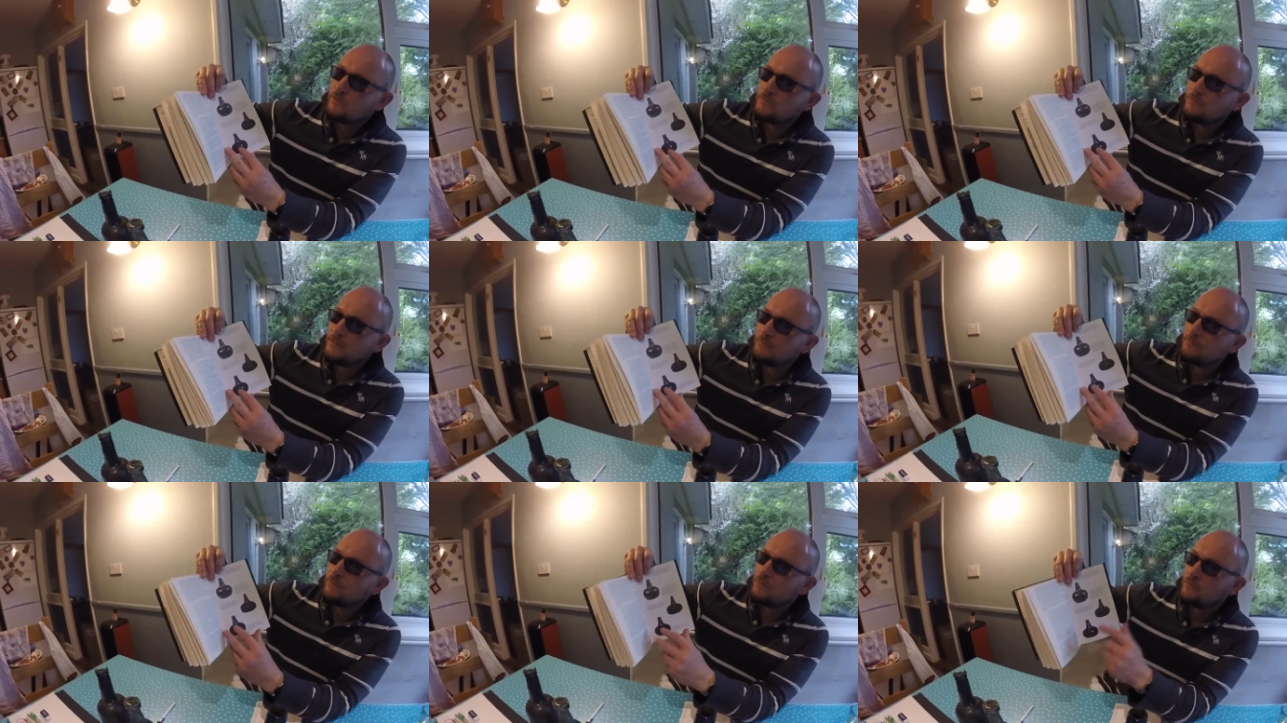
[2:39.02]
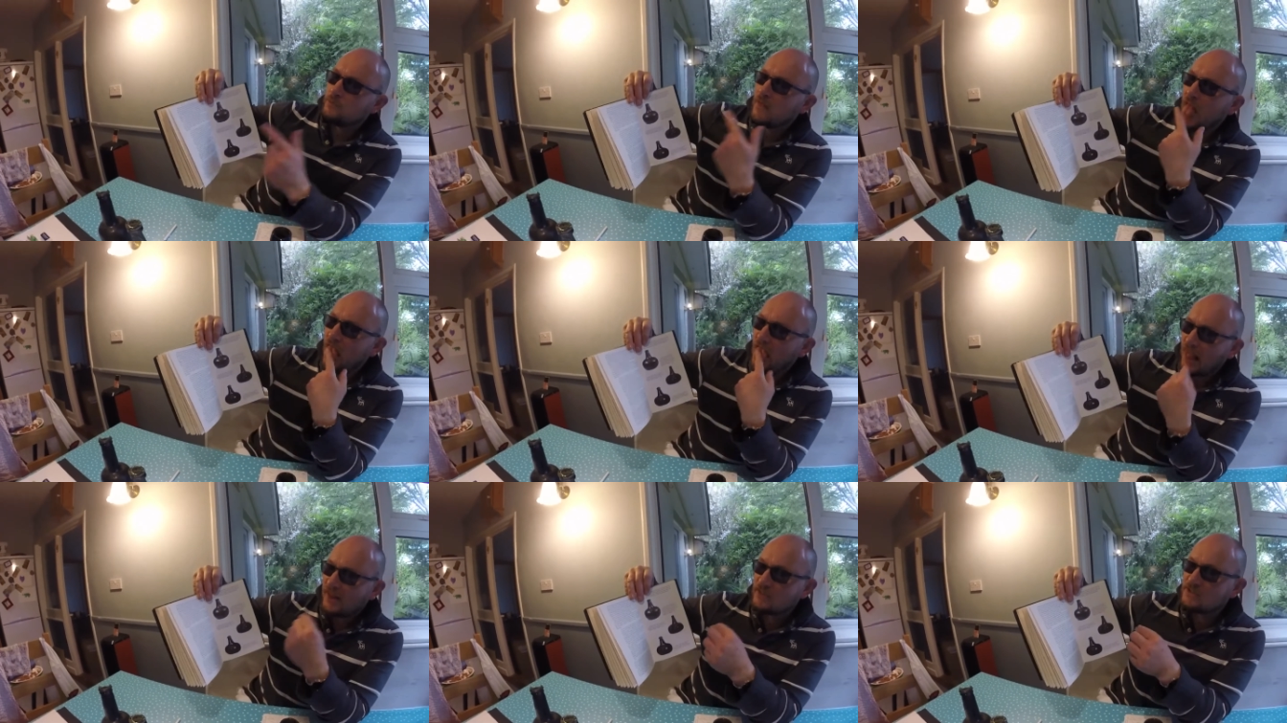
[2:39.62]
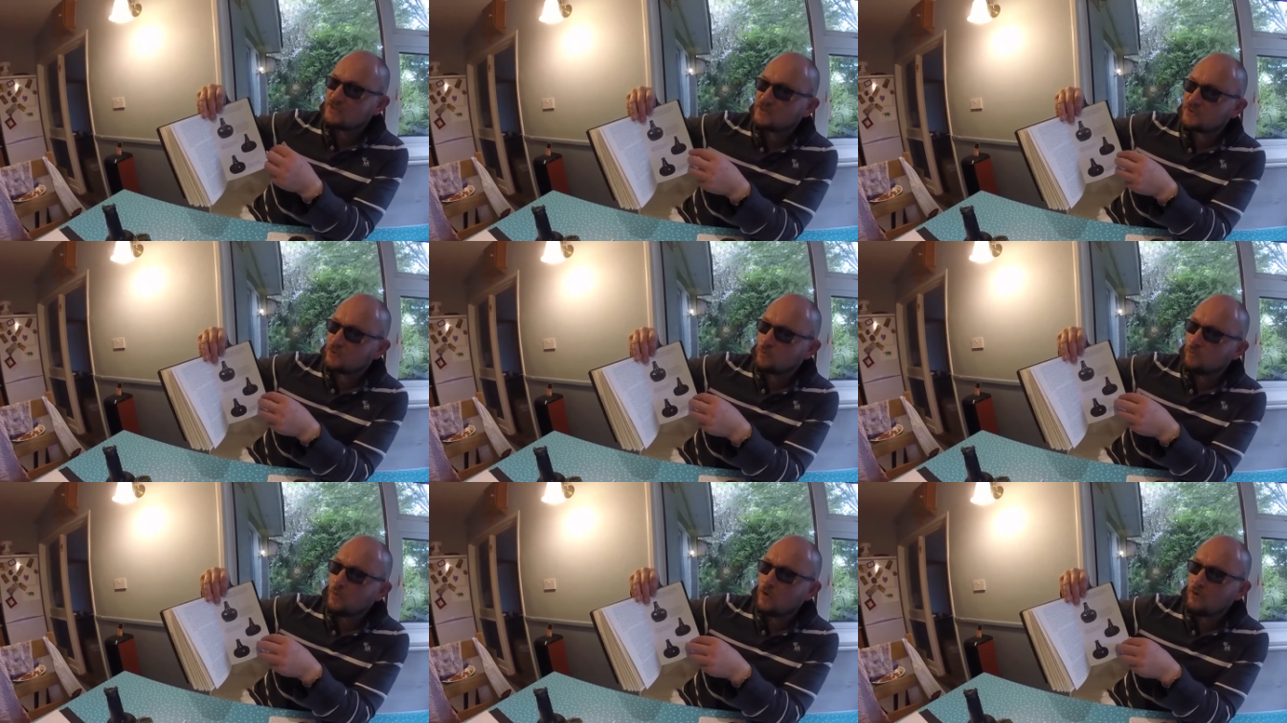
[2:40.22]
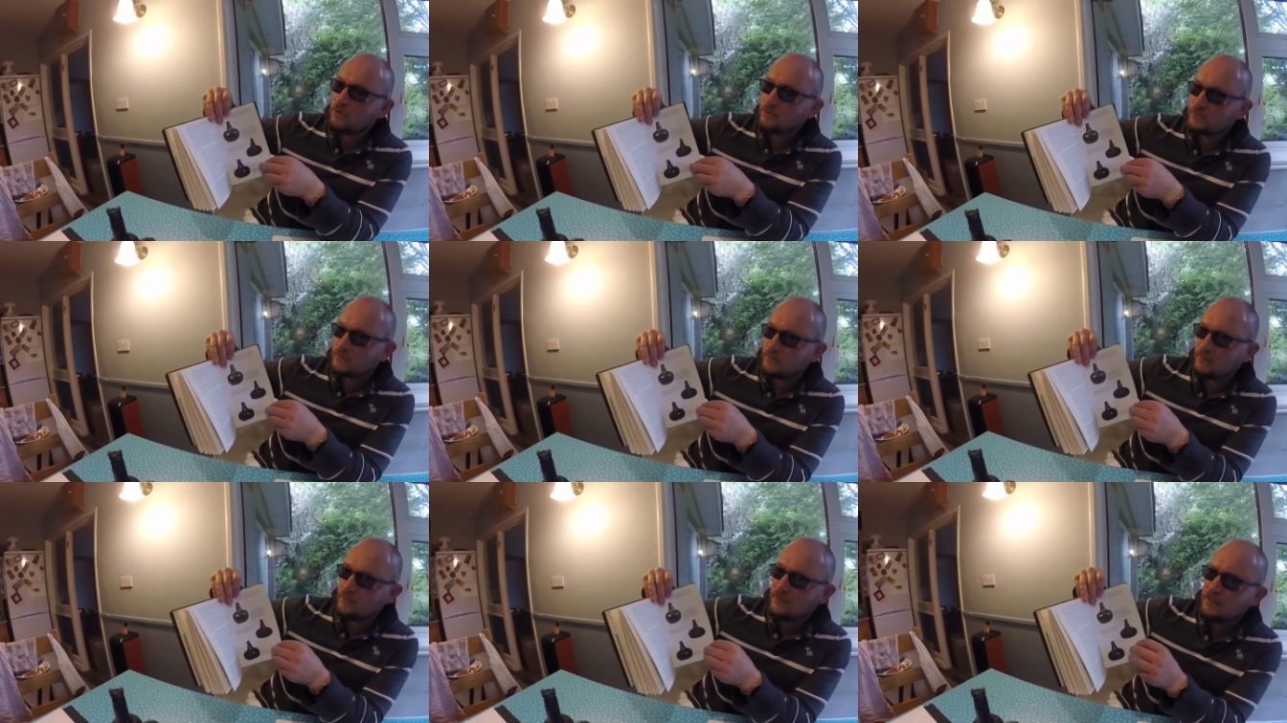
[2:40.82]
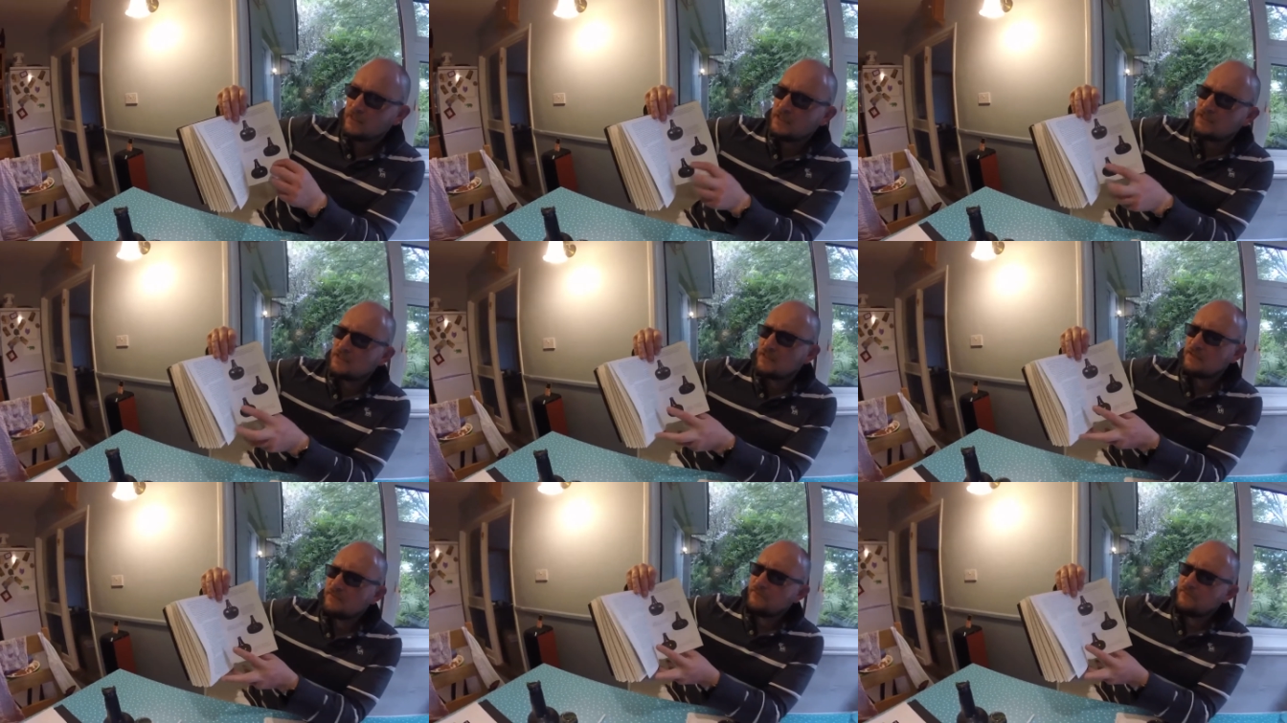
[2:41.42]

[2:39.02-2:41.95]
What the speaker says: a bit more squat. A